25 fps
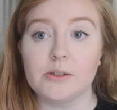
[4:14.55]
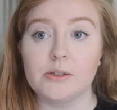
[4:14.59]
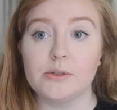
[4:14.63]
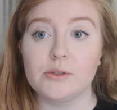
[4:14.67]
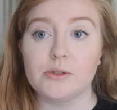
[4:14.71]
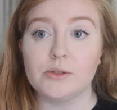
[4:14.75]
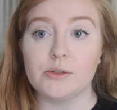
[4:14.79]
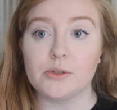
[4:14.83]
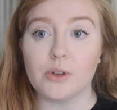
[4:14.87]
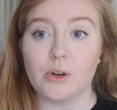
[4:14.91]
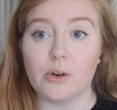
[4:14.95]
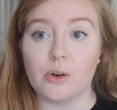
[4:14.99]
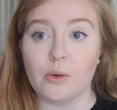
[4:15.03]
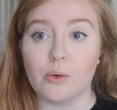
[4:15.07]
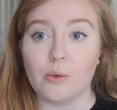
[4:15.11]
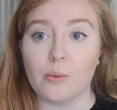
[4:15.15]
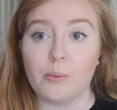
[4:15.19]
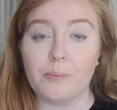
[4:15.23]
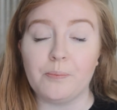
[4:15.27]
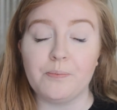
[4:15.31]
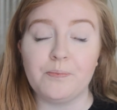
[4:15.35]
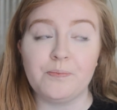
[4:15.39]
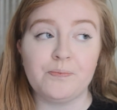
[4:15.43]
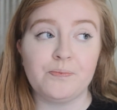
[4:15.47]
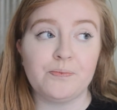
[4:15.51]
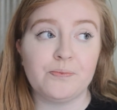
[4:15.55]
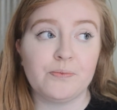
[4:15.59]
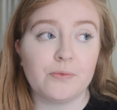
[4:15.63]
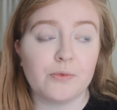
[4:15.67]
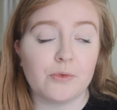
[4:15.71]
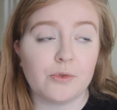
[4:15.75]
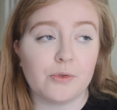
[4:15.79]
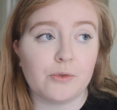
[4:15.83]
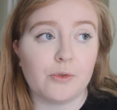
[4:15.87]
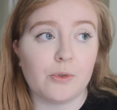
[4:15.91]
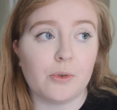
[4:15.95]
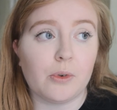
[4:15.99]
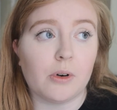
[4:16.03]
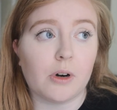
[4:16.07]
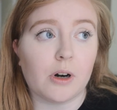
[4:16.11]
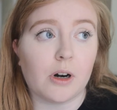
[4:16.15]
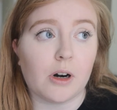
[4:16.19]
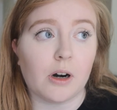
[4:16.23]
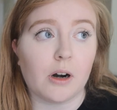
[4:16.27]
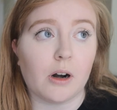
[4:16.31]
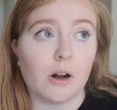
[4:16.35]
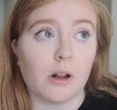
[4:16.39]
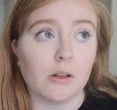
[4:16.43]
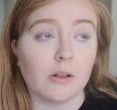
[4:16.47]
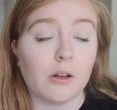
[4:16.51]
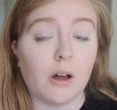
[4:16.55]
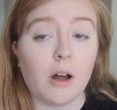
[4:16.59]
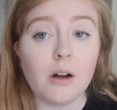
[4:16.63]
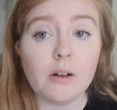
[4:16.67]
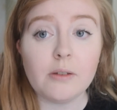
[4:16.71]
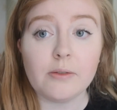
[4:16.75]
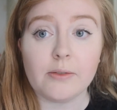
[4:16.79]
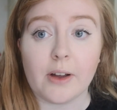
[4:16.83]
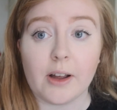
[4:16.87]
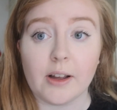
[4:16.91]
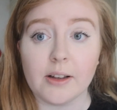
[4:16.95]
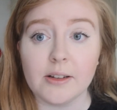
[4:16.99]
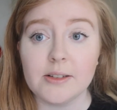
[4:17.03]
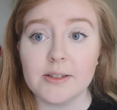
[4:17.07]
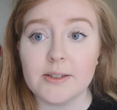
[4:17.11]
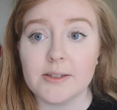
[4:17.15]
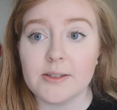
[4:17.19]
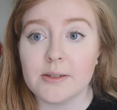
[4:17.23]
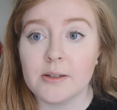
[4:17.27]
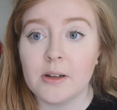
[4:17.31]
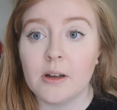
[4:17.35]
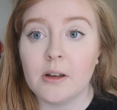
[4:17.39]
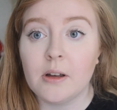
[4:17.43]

So for a lot of us,